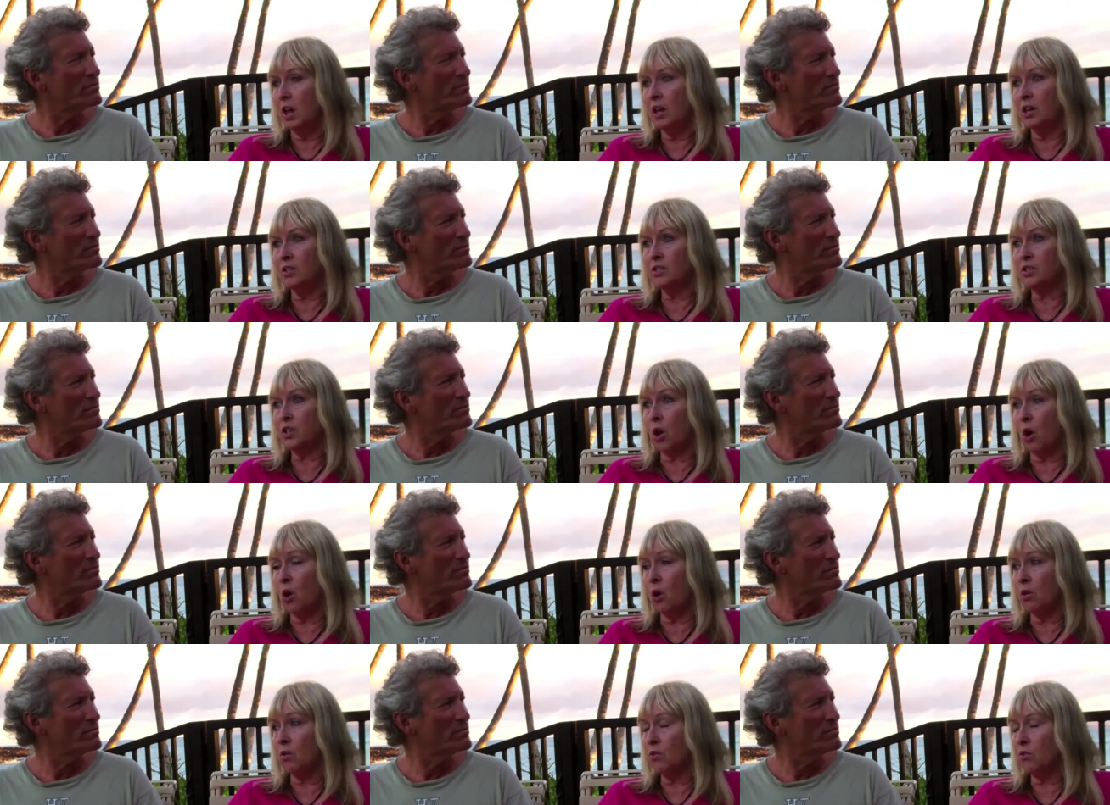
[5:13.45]
Speaker 1: It's
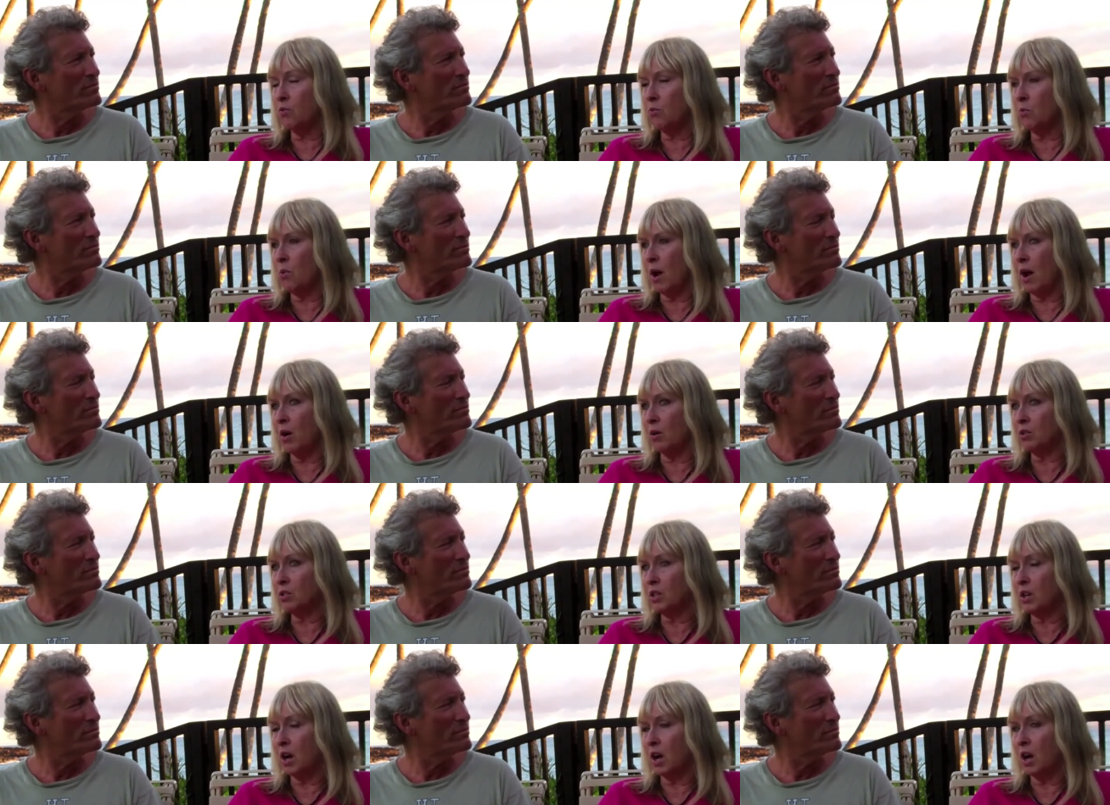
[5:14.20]
gone throughout
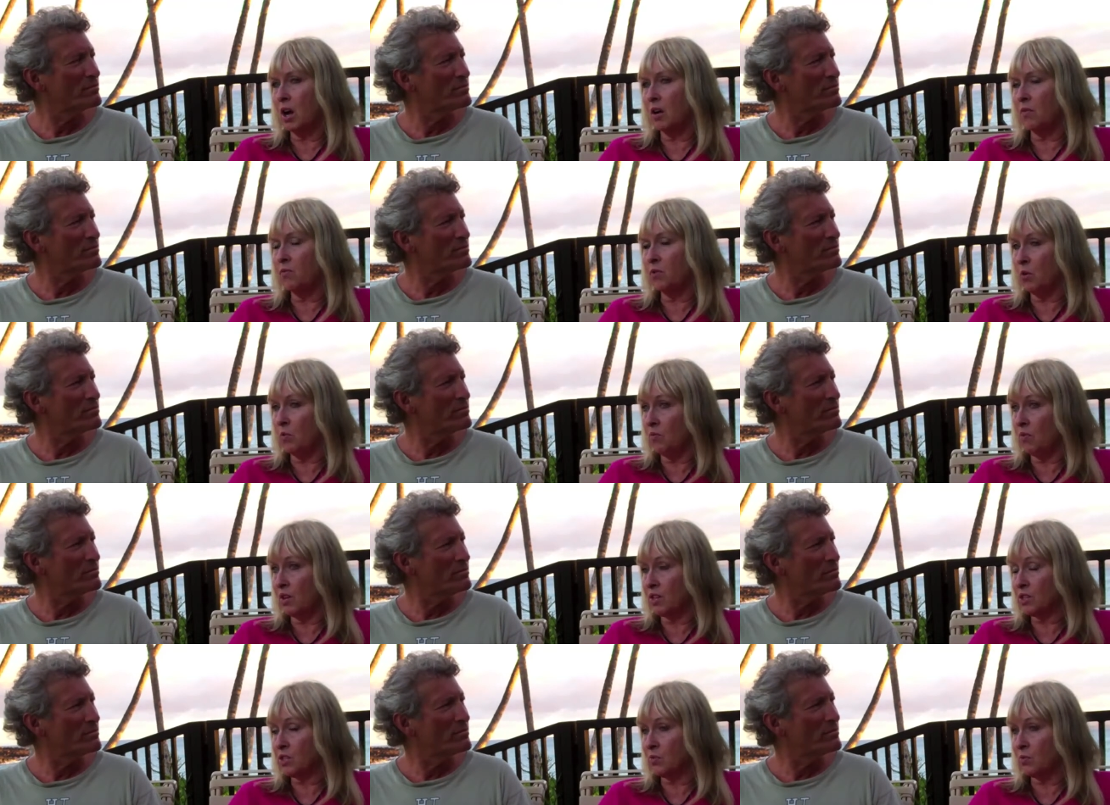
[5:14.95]
film
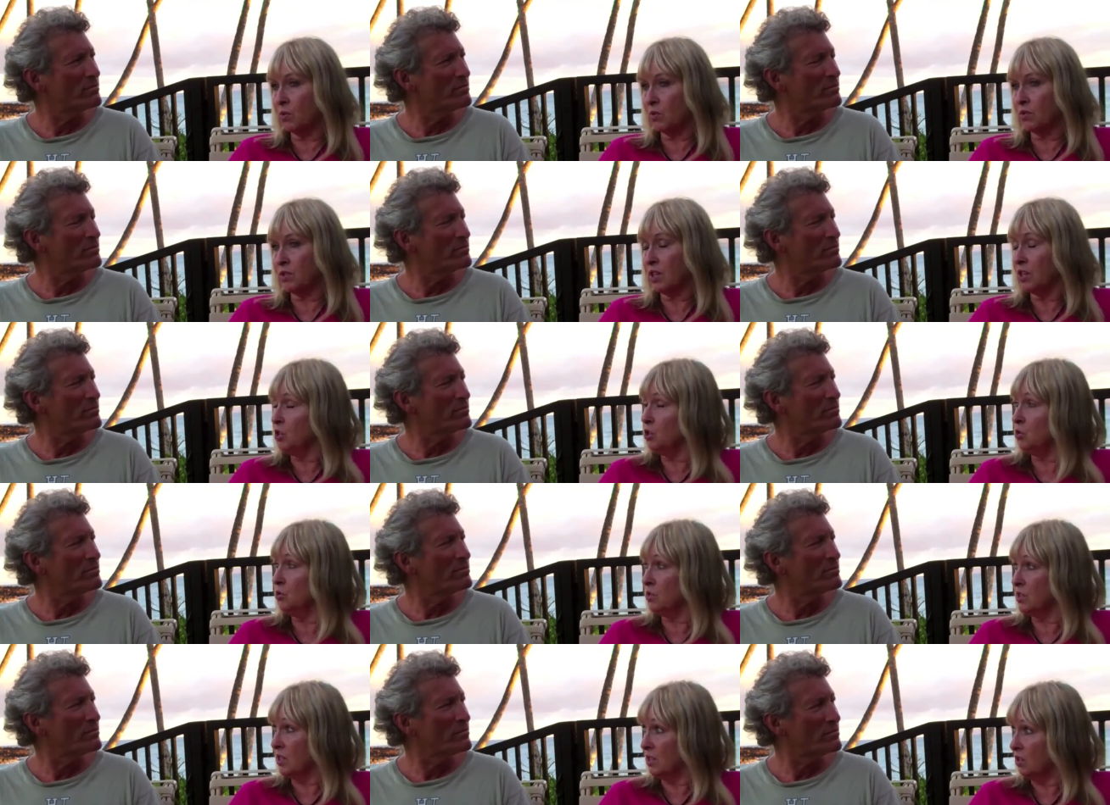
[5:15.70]
festivals in
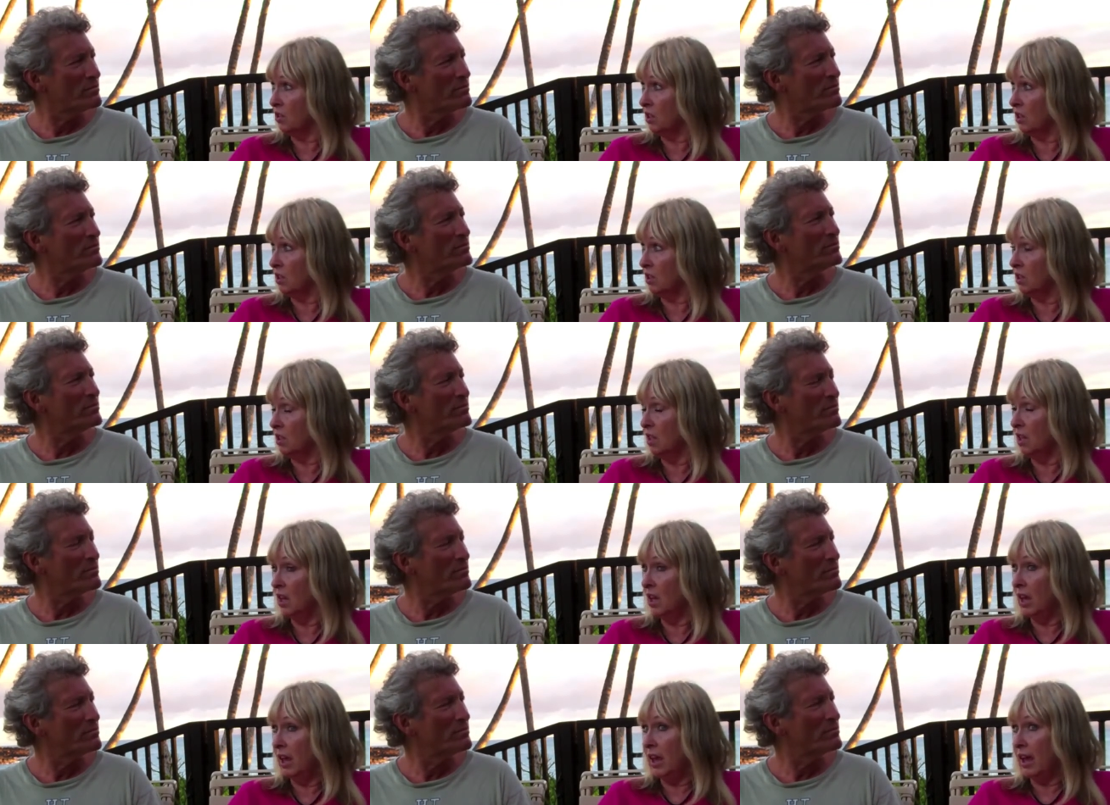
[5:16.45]
New Zealand,
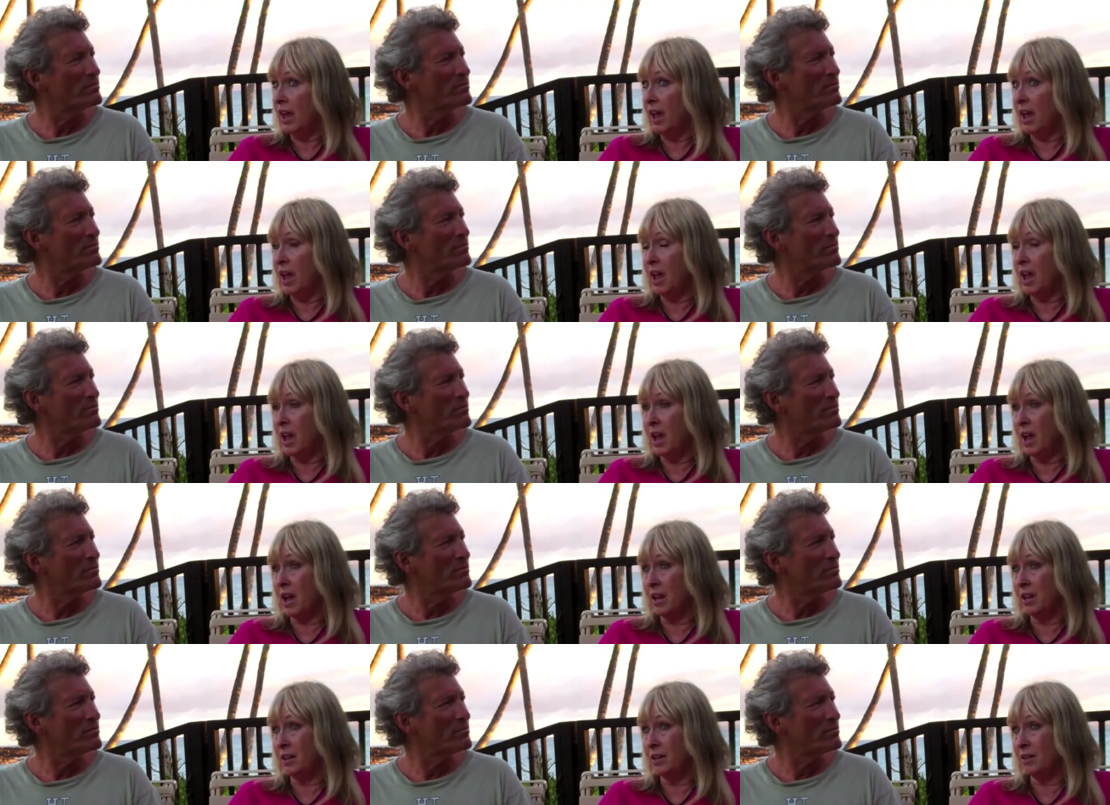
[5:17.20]

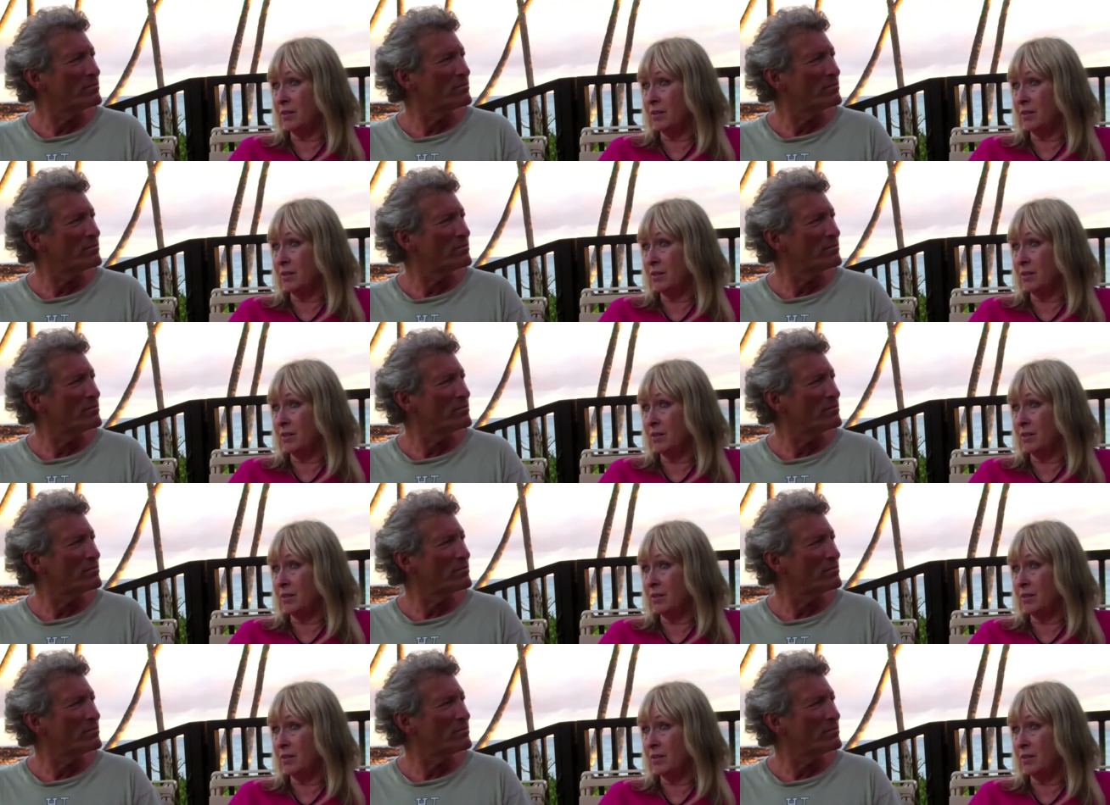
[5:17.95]
and